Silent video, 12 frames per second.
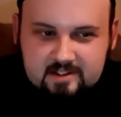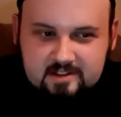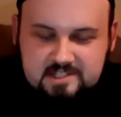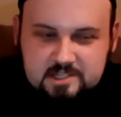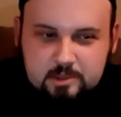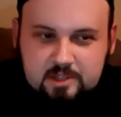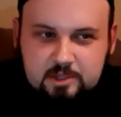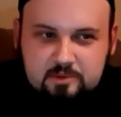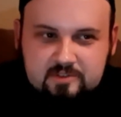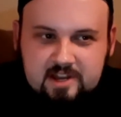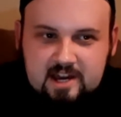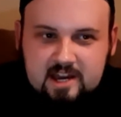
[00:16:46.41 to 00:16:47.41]
So then
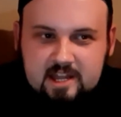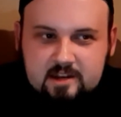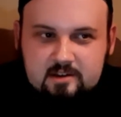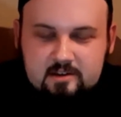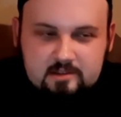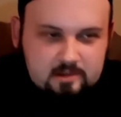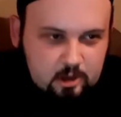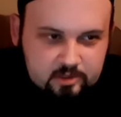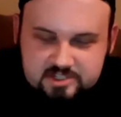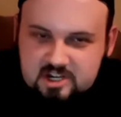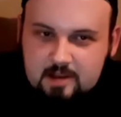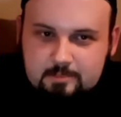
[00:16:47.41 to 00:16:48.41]
you've got all
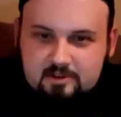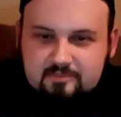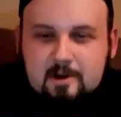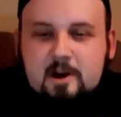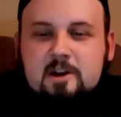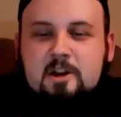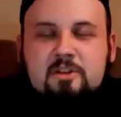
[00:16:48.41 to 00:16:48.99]
this combo fodder.